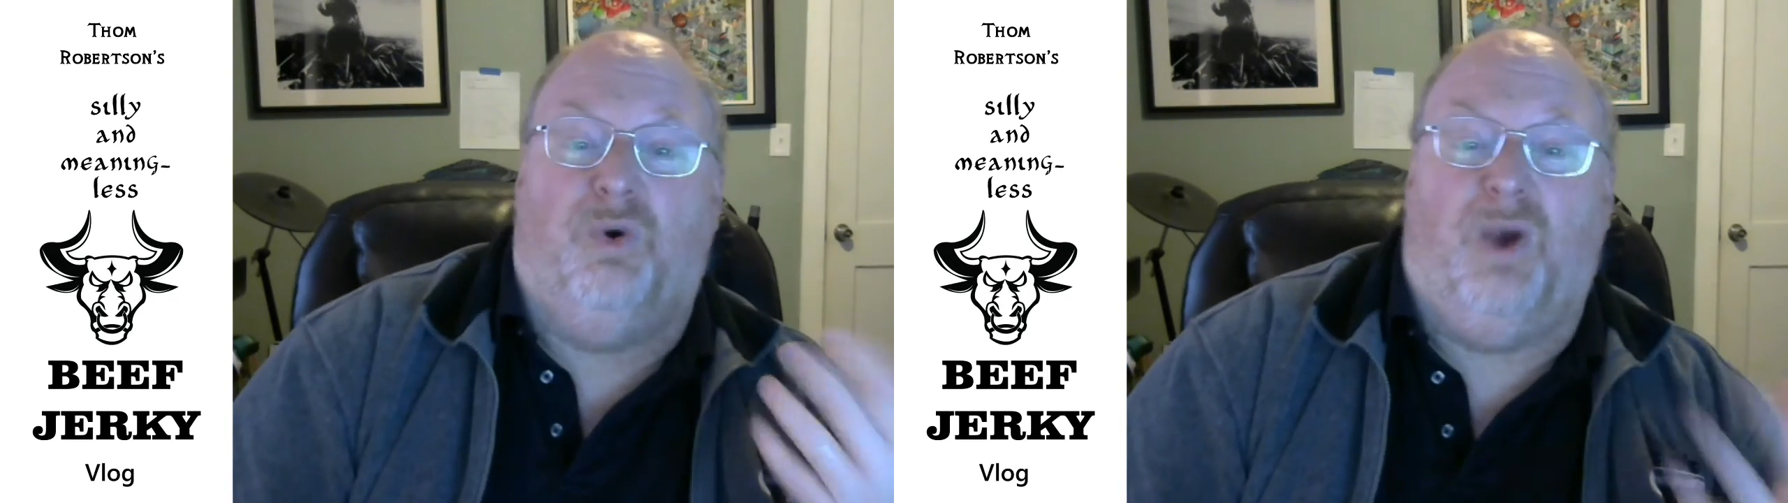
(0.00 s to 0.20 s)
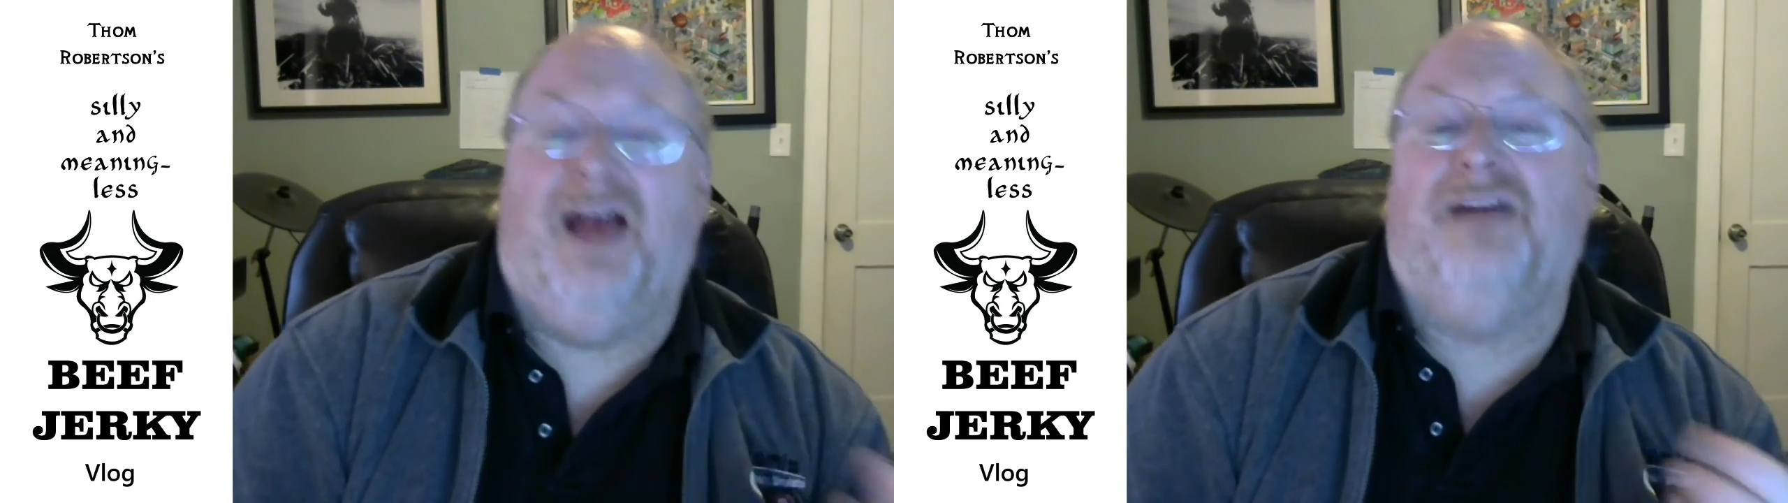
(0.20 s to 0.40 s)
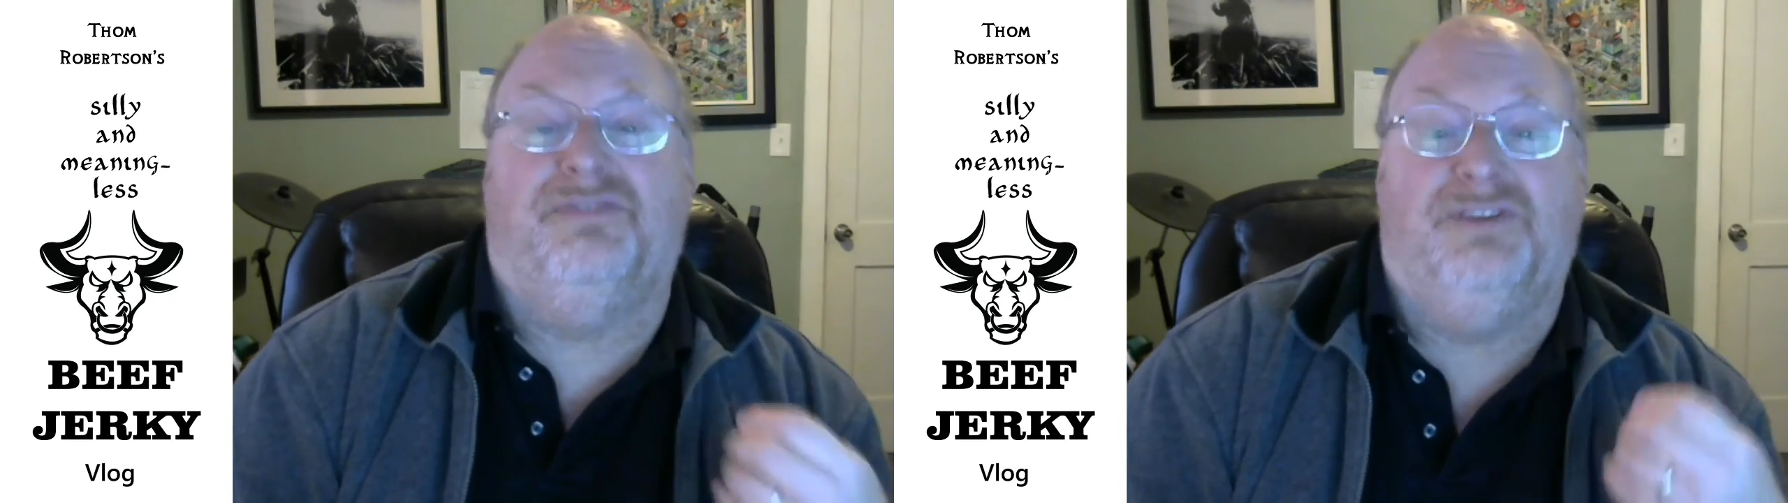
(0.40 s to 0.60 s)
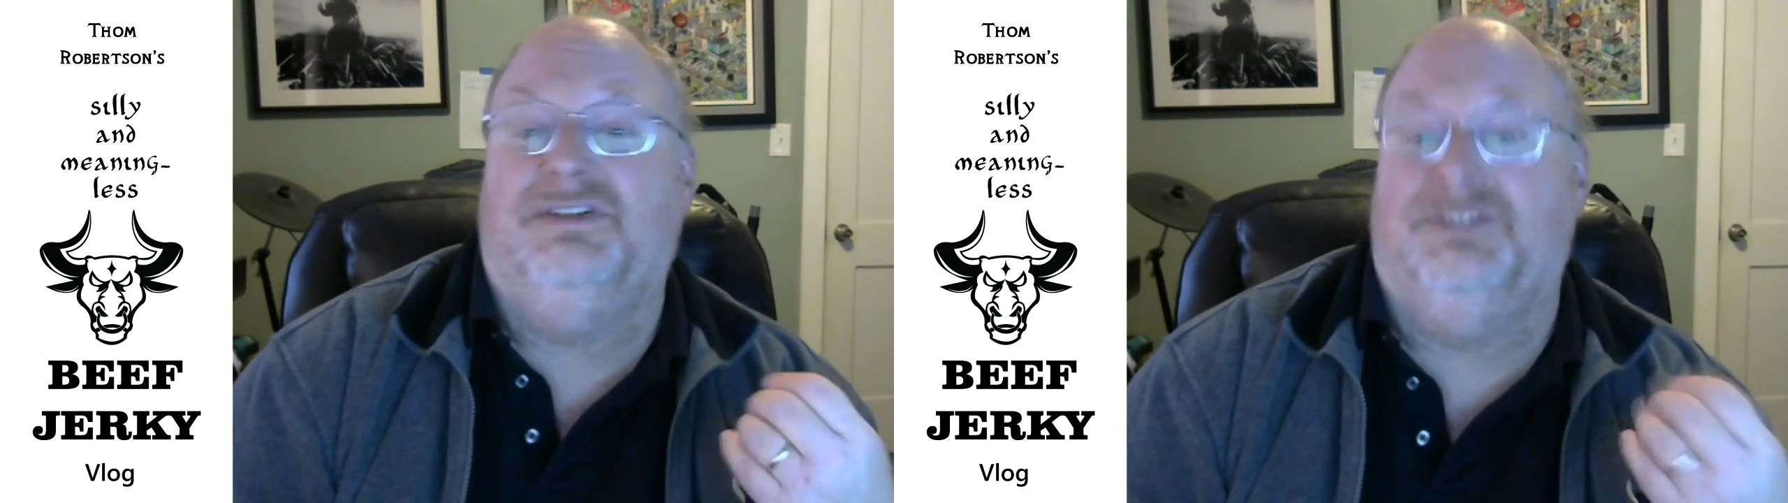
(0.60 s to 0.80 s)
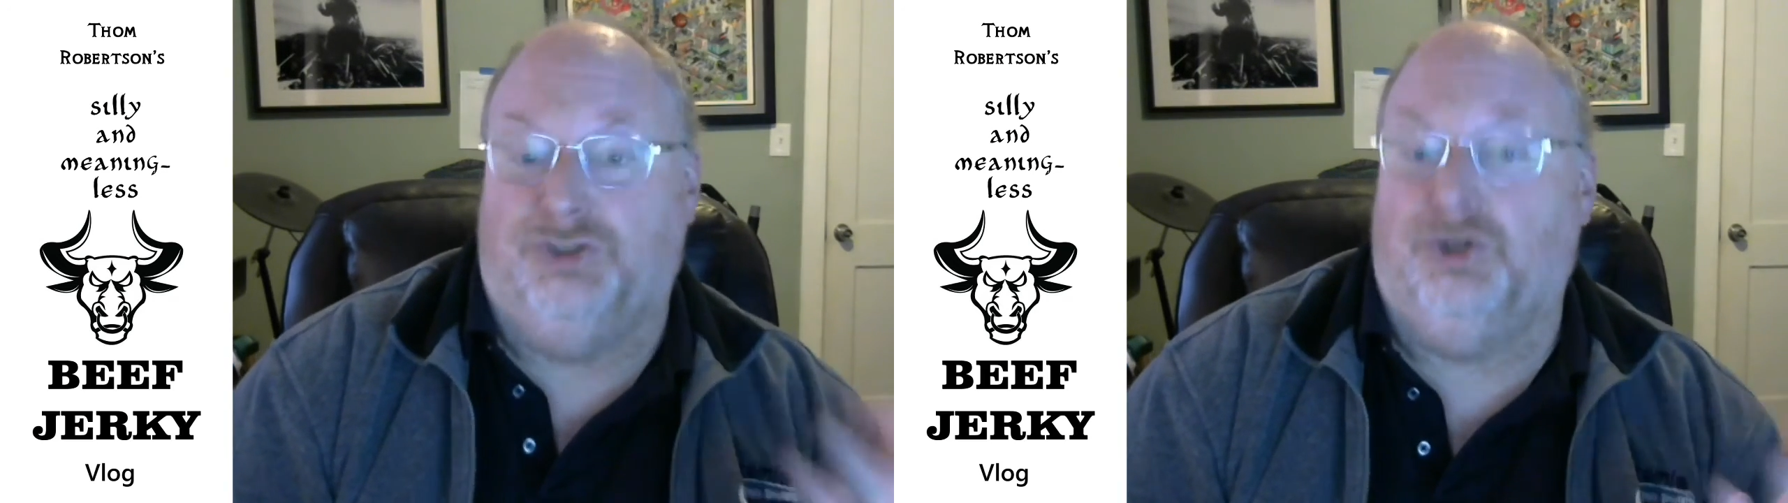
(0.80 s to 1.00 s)
craft
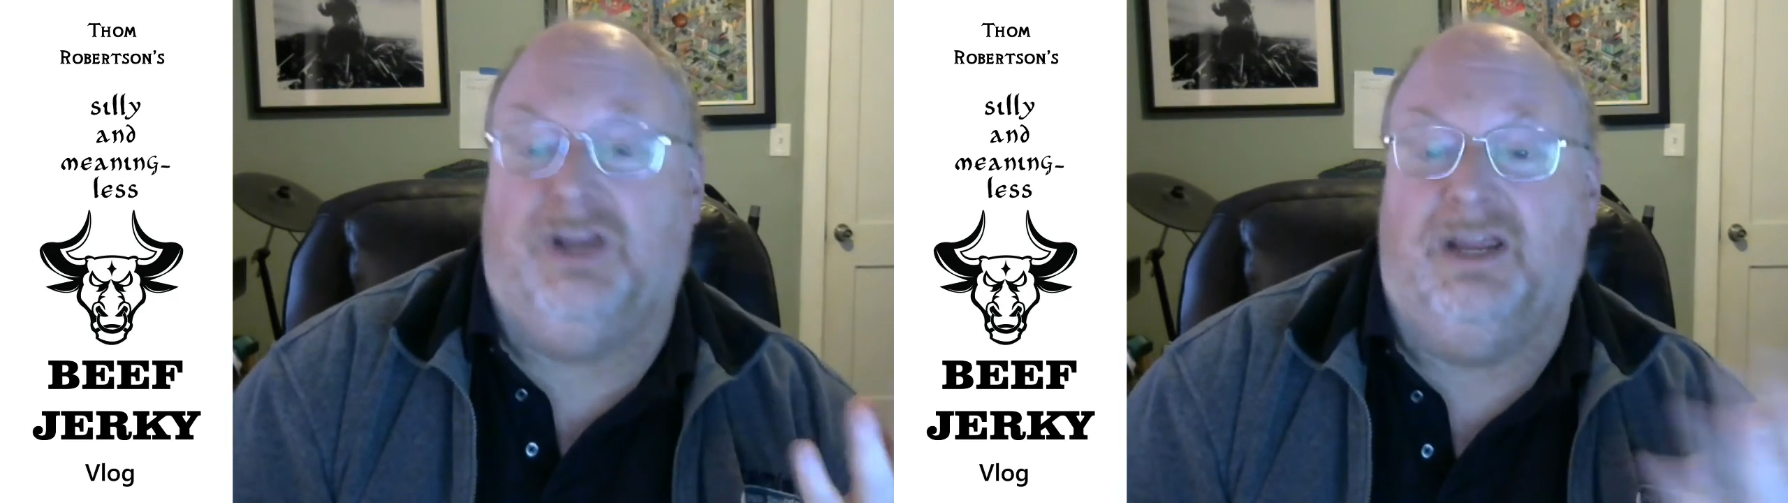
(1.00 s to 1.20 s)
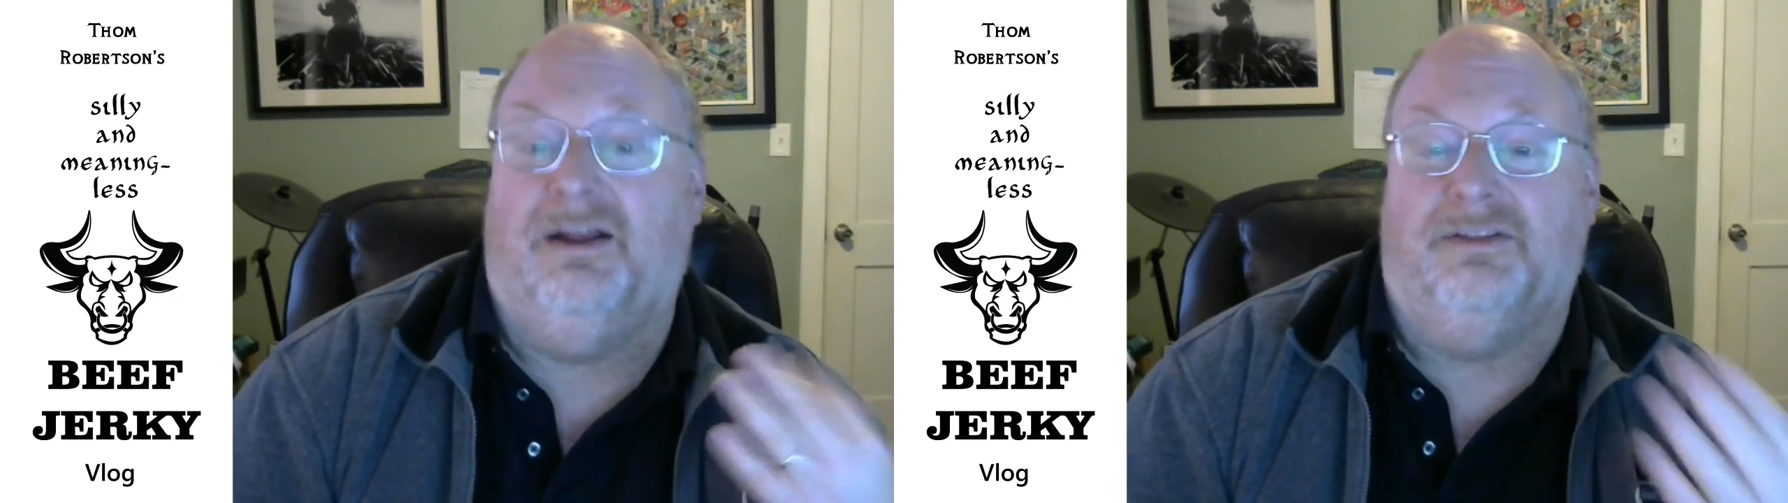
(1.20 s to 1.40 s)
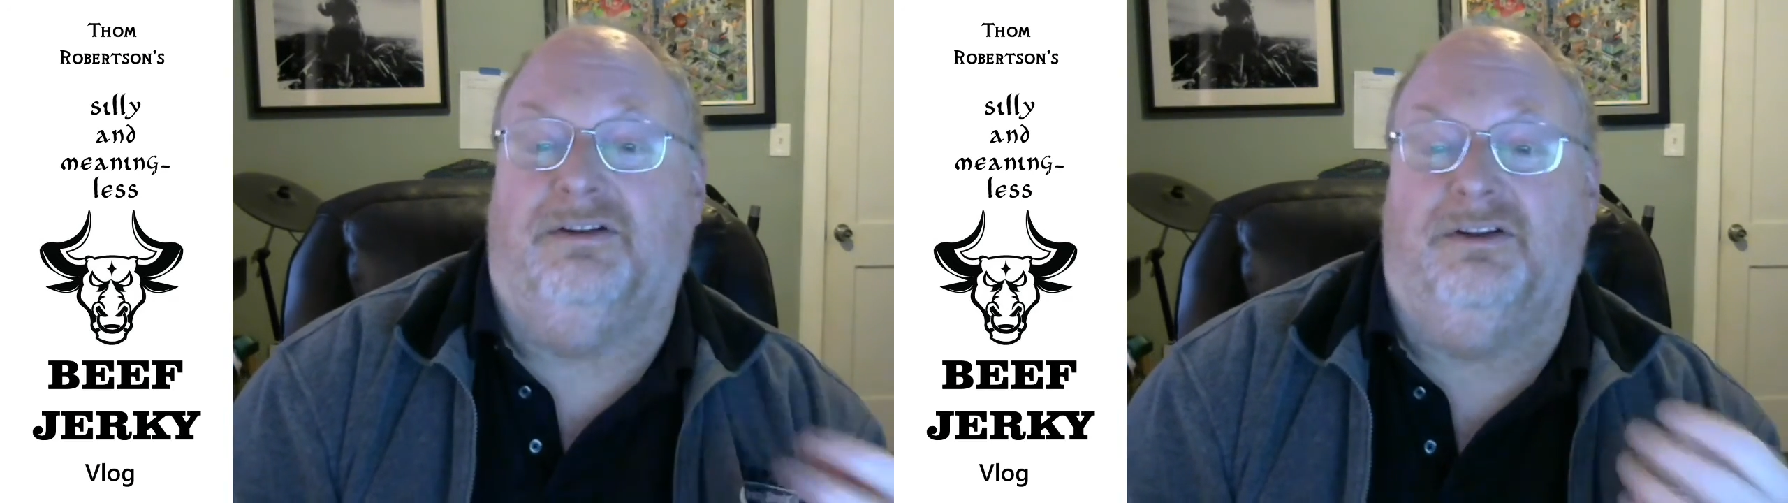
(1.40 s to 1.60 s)
jerky out there.